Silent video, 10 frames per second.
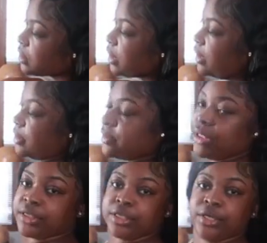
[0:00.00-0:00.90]
yeah,
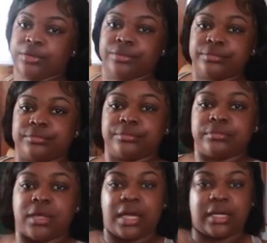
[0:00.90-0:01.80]
they're cute.
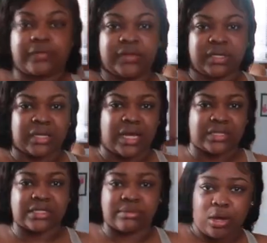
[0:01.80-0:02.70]
I definitely could have
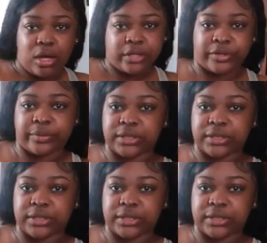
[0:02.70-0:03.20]
got a small. They're